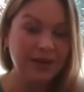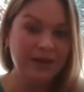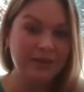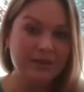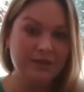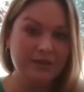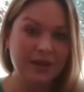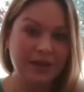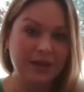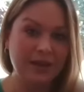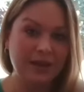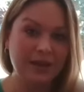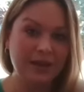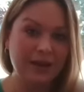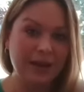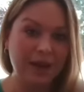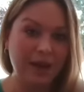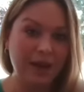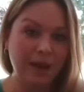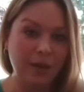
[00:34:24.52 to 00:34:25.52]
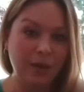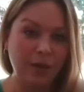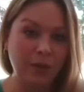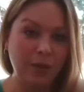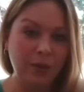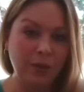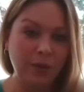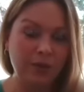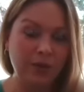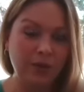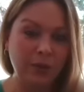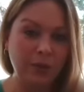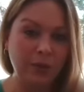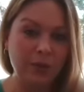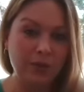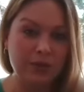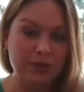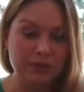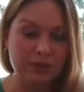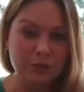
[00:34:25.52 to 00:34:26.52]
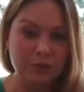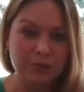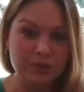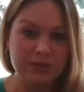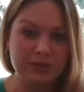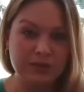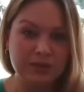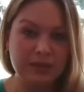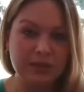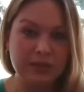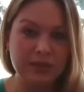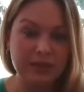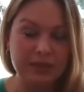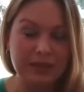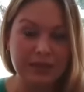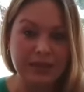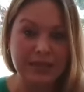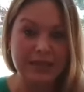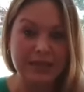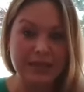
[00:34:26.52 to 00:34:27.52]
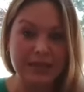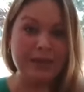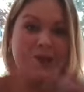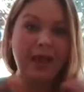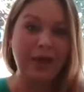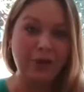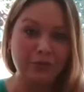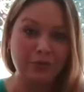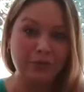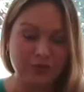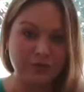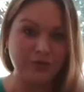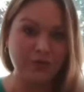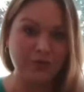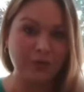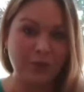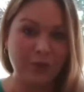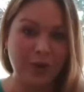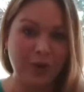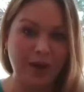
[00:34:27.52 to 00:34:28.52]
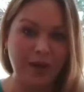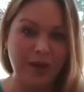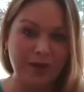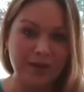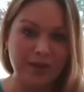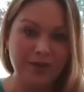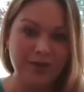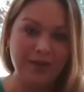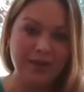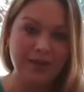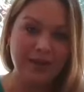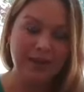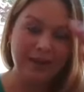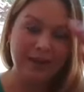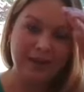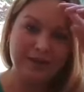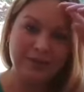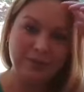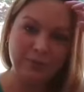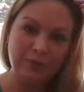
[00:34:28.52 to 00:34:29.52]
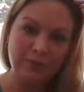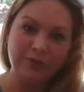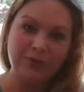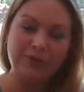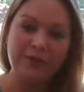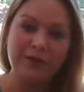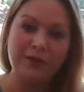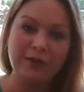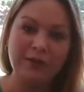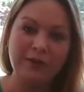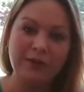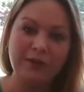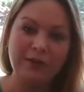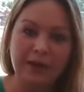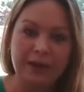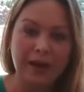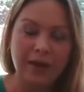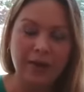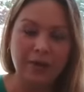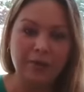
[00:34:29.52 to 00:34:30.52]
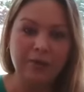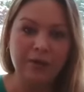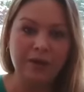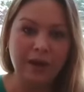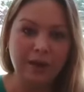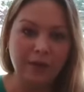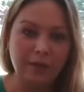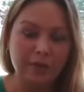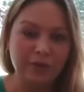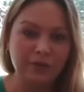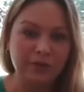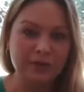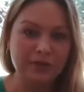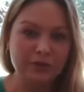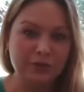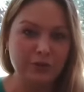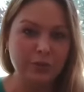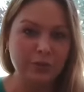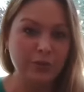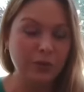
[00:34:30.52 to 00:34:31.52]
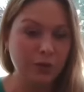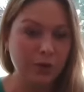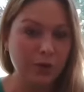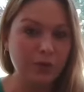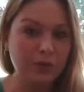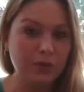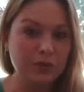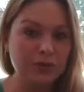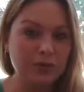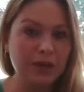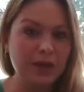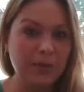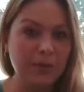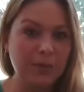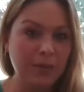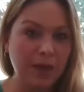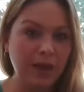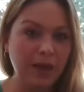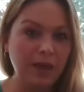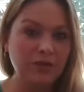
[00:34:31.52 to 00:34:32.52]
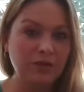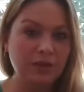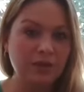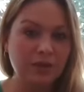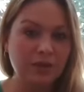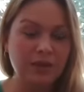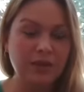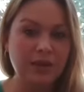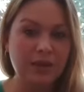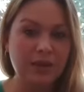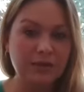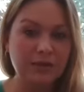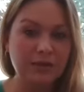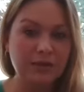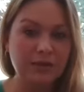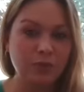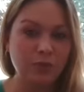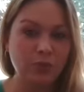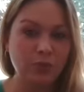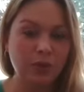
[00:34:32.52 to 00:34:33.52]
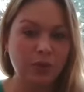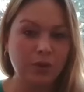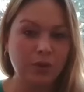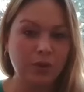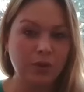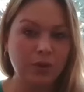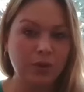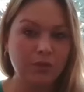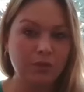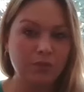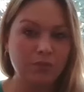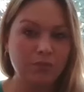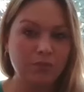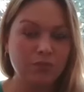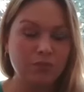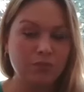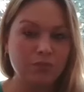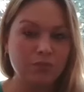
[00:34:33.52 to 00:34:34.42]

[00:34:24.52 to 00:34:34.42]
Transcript: is that now you know this was in in house for a while as we were figuring it out now the consumer knows and i imagine things will